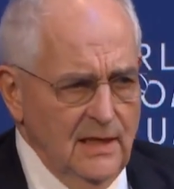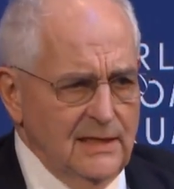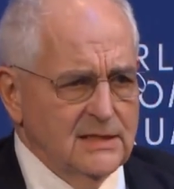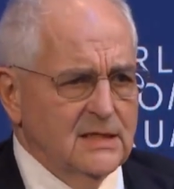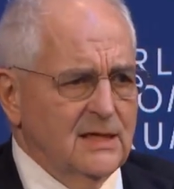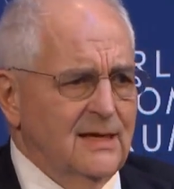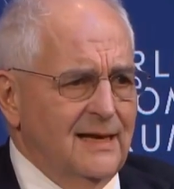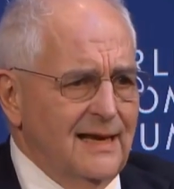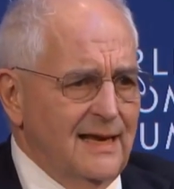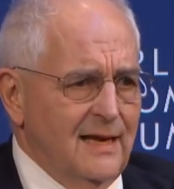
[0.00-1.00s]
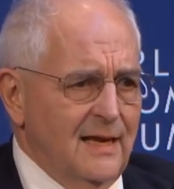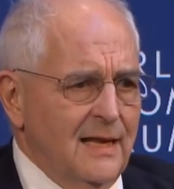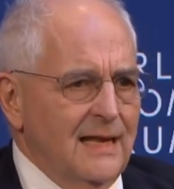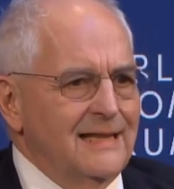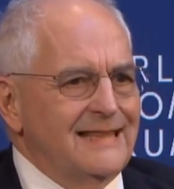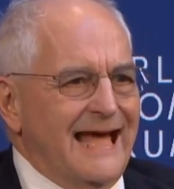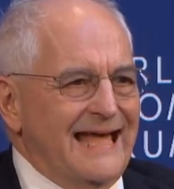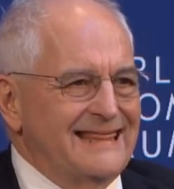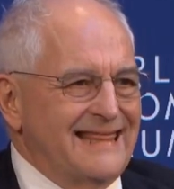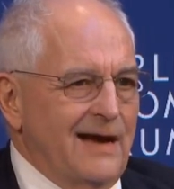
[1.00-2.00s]
It's clear
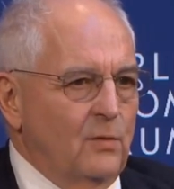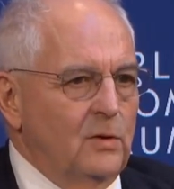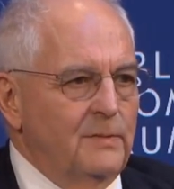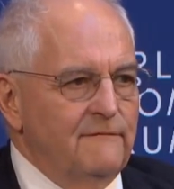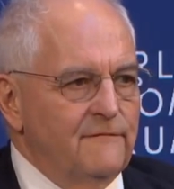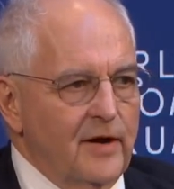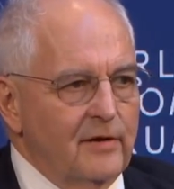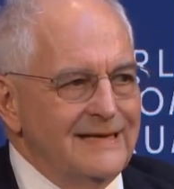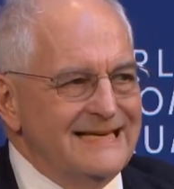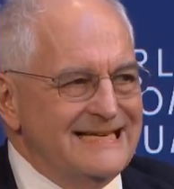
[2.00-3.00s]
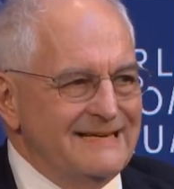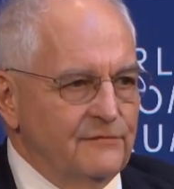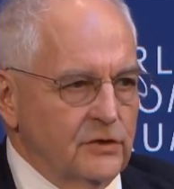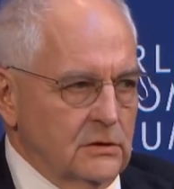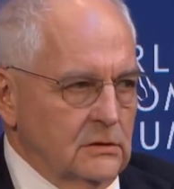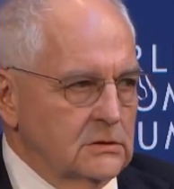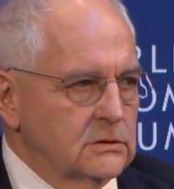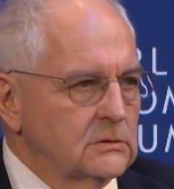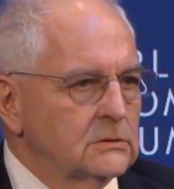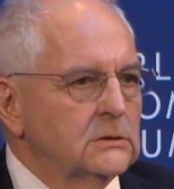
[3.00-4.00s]
that that will be very
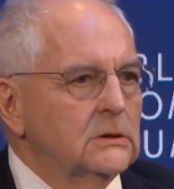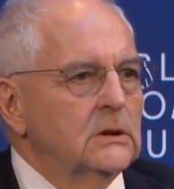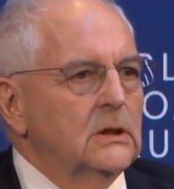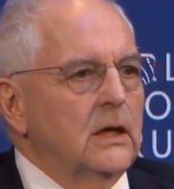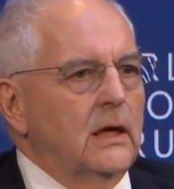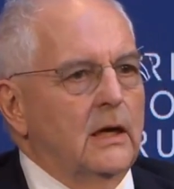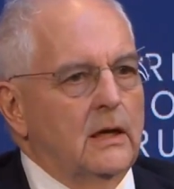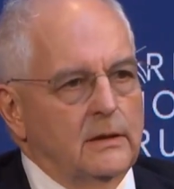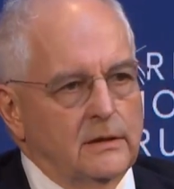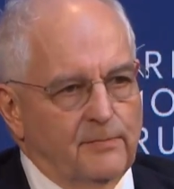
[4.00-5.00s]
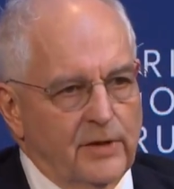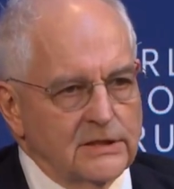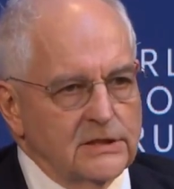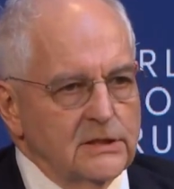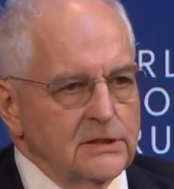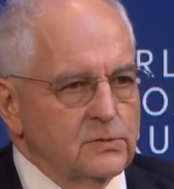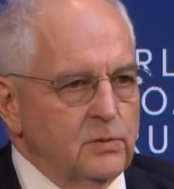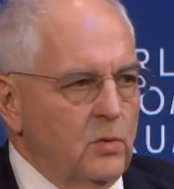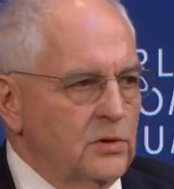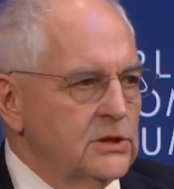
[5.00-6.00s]
difficult. The Brexiters
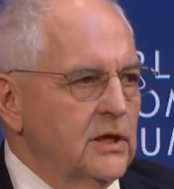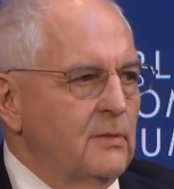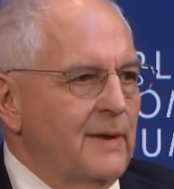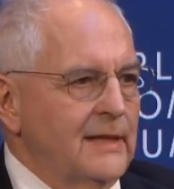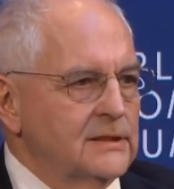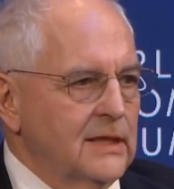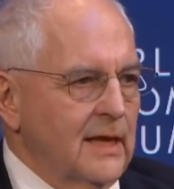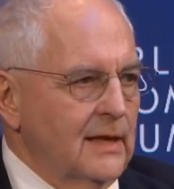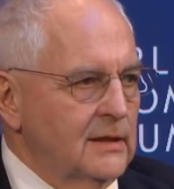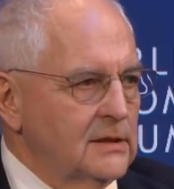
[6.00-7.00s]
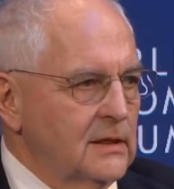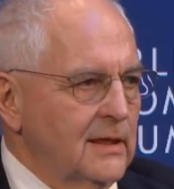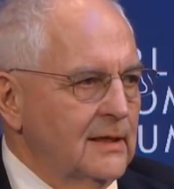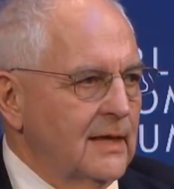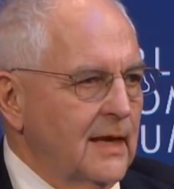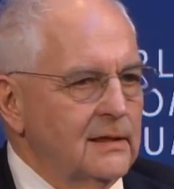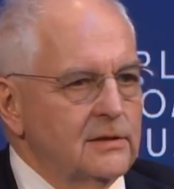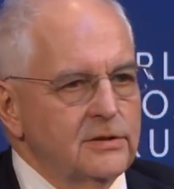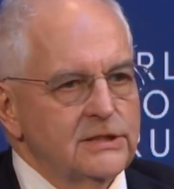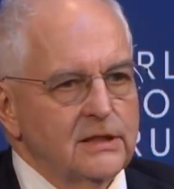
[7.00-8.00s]
will want to go back to Canada, and
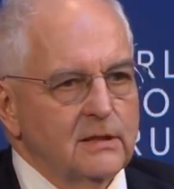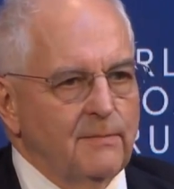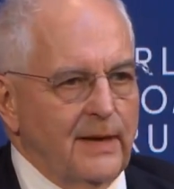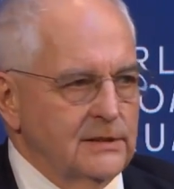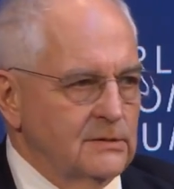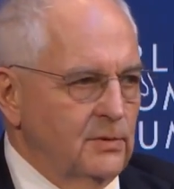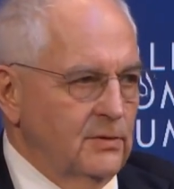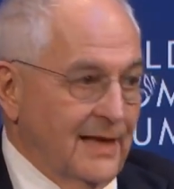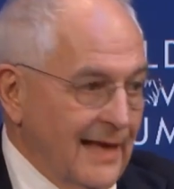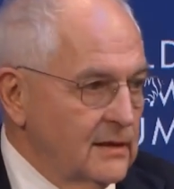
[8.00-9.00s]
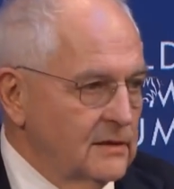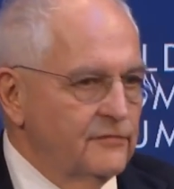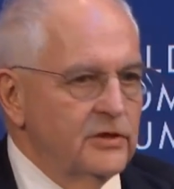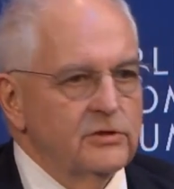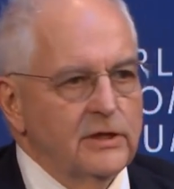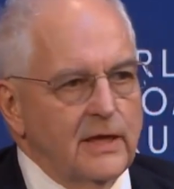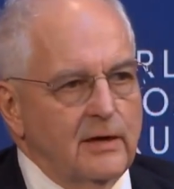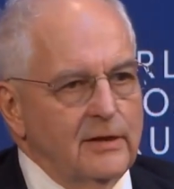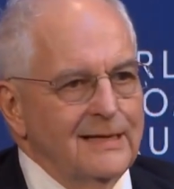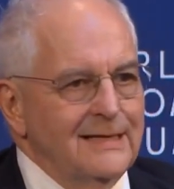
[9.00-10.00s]
Canada is incompatible. The Canada Free Trade
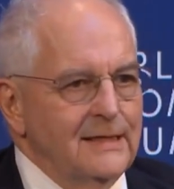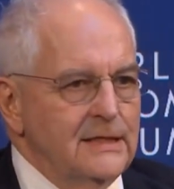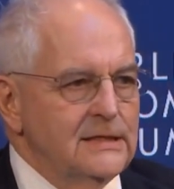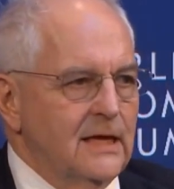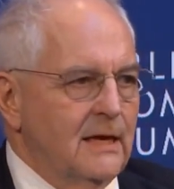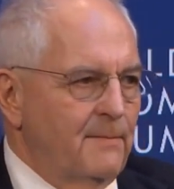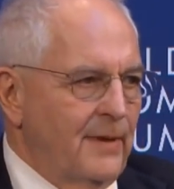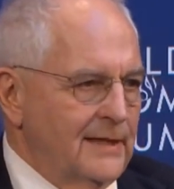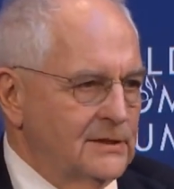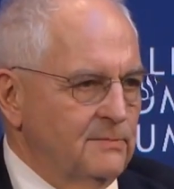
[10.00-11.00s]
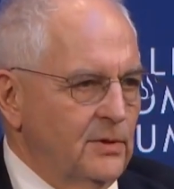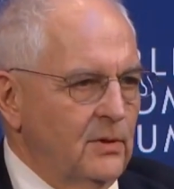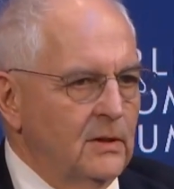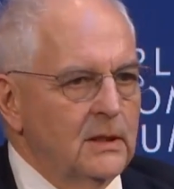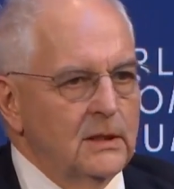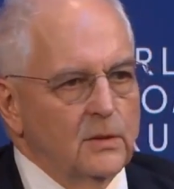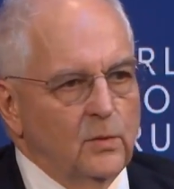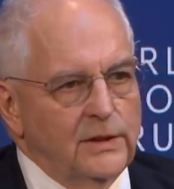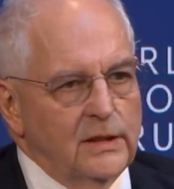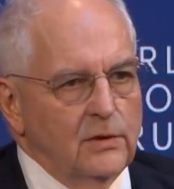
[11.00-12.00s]
Area is incompatible
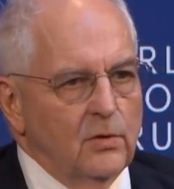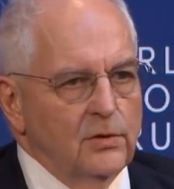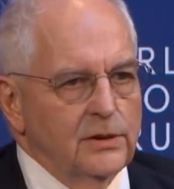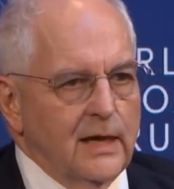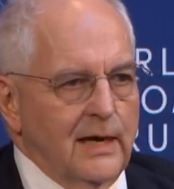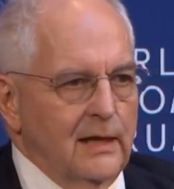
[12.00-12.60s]
with the Northern